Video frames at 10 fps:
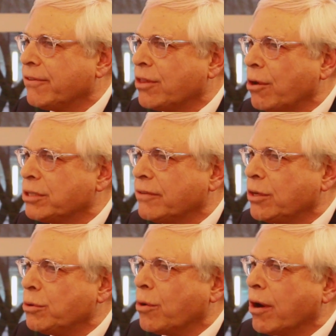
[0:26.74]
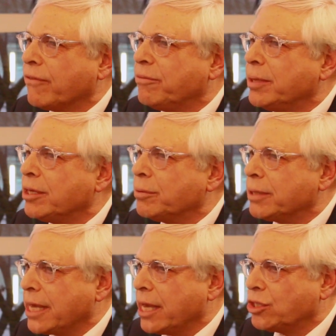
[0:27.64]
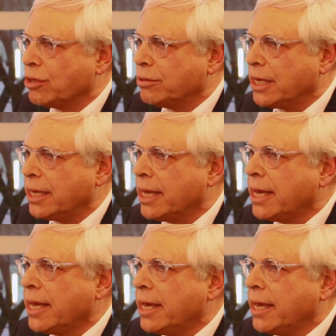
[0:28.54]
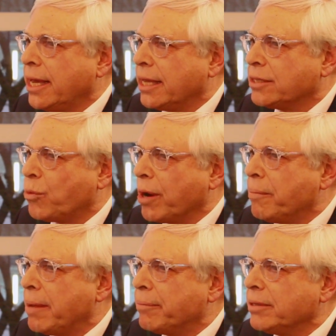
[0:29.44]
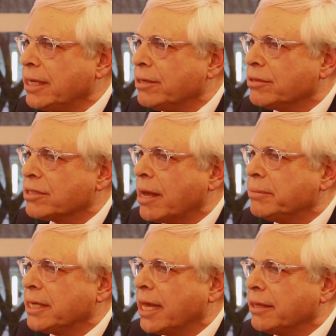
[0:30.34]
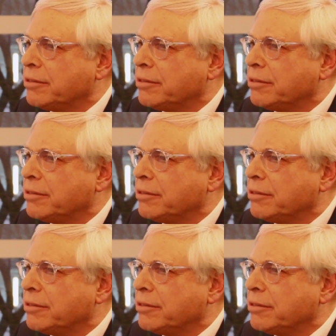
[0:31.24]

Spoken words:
those of you who aren't familiar with the HOD, it's where member leaders come together to